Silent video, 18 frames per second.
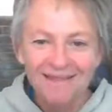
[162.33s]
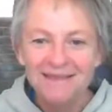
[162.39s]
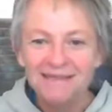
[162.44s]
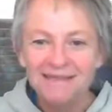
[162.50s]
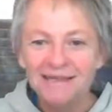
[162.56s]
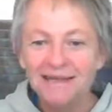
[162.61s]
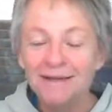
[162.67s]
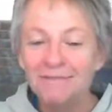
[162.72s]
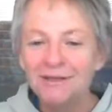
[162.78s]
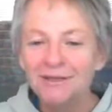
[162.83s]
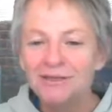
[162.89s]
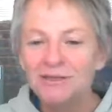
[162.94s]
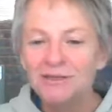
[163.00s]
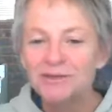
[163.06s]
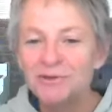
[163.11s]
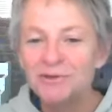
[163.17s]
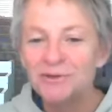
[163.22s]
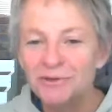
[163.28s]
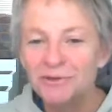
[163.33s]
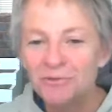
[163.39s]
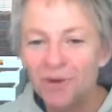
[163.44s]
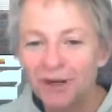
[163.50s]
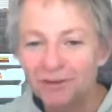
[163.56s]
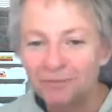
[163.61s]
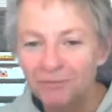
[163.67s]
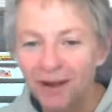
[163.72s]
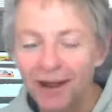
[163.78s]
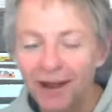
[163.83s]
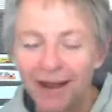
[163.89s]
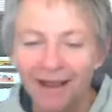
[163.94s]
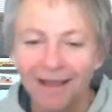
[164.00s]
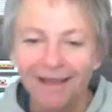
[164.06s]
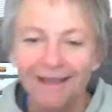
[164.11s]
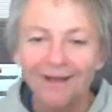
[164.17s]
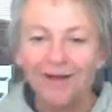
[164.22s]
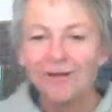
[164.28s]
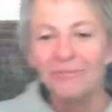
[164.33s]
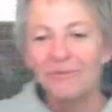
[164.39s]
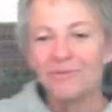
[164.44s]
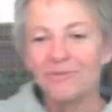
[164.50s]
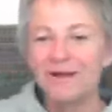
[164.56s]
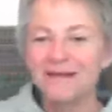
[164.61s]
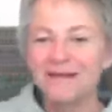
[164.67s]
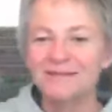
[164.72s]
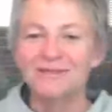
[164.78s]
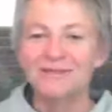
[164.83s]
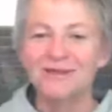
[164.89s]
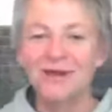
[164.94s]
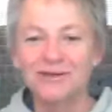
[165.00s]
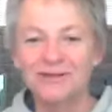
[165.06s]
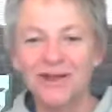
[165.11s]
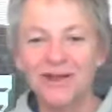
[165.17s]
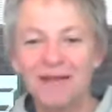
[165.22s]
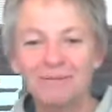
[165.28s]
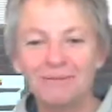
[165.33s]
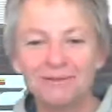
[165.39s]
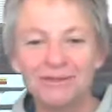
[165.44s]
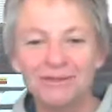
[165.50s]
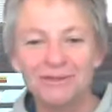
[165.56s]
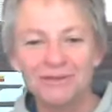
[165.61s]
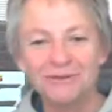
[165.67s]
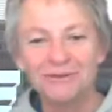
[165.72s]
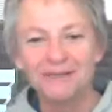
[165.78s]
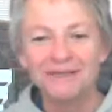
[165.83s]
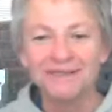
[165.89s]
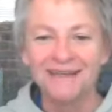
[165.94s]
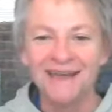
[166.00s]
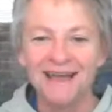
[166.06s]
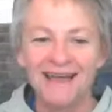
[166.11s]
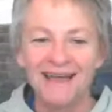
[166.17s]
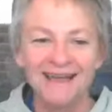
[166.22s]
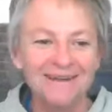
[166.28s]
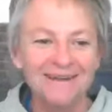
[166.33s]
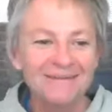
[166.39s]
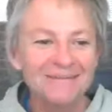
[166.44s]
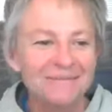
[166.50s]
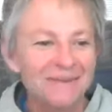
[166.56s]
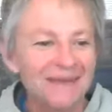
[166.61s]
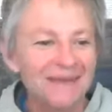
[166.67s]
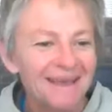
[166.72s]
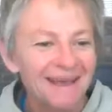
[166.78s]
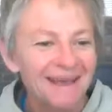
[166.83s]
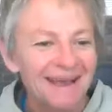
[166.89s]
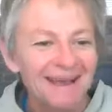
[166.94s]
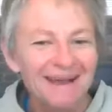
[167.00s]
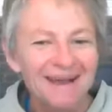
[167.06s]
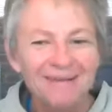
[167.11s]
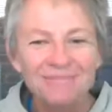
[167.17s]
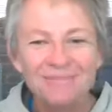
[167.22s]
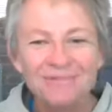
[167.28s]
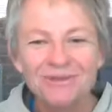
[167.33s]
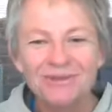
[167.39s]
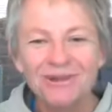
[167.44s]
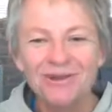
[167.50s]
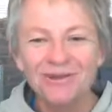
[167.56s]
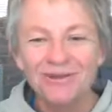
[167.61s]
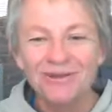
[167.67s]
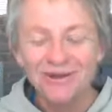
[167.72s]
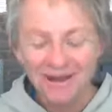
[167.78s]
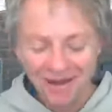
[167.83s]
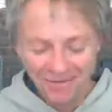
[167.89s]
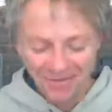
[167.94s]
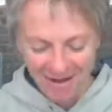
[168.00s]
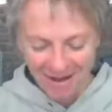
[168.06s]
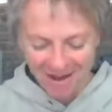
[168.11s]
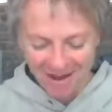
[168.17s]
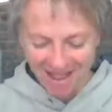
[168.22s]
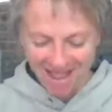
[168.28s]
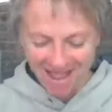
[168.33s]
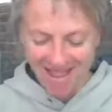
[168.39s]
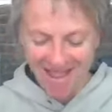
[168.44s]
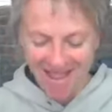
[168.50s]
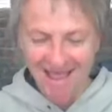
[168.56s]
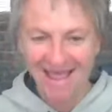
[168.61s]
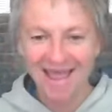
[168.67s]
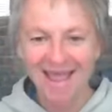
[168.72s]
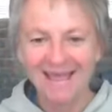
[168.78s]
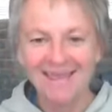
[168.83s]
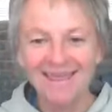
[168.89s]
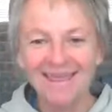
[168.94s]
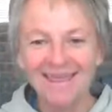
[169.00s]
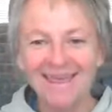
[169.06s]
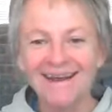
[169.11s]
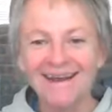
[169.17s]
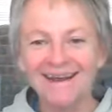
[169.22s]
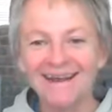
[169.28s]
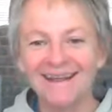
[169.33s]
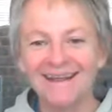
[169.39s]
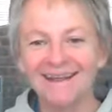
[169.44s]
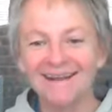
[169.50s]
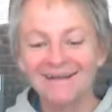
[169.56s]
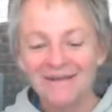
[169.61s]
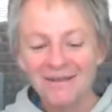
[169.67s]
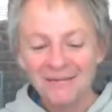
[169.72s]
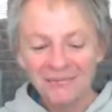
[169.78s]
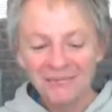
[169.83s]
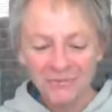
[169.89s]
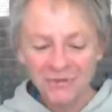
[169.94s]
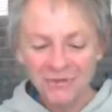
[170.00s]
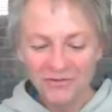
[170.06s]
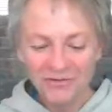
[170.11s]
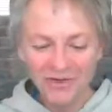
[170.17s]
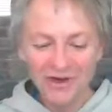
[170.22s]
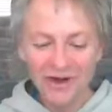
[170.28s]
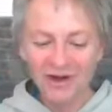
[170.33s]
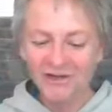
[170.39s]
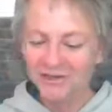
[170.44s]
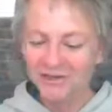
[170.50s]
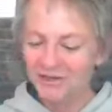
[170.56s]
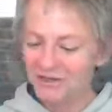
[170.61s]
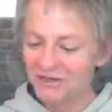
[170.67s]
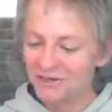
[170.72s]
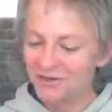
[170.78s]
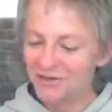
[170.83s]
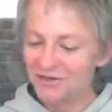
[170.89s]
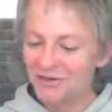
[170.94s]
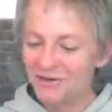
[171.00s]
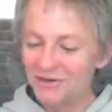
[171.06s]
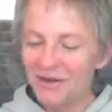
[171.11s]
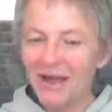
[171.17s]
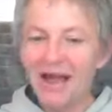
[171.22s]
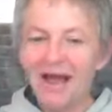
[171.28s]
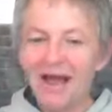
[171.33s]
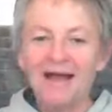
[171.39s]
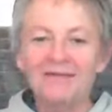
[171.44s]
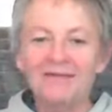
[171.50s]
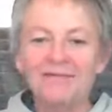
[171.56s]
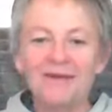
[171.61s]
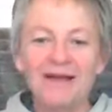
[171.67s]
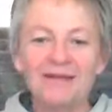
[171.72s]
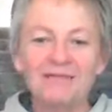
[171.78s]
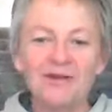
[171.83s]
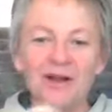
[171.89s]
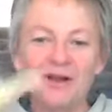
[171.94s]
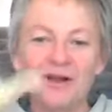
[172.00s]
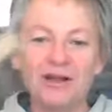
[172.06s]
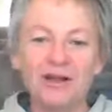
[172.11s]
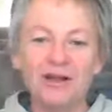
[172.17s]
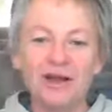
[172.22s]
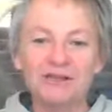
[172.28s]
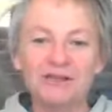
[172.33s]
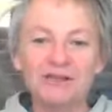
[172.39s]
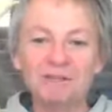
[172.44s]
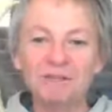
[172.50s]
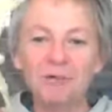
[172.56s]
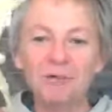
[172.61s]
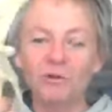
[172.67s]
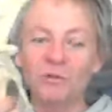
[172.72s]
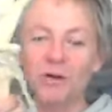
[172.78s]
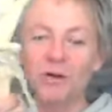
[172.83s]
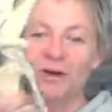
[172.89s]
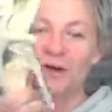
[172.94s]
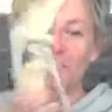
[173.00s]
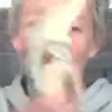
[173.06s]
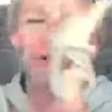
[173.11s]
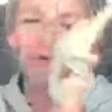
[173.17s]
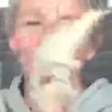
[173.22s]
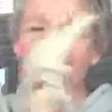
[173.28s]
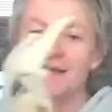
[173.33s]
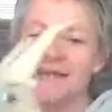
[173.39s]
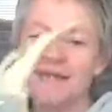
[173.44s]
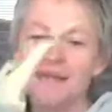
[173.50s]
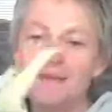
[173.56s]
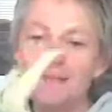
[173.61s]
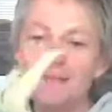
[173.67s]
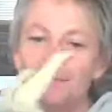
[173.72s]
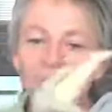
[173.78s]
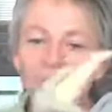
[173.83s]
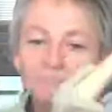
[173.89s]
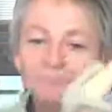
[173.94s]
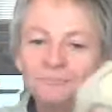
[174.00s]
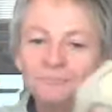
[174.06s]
there's a limit to what my compromised dogs are able to do in a day. So anyway, and then moving on to, I've got a small model of the knee.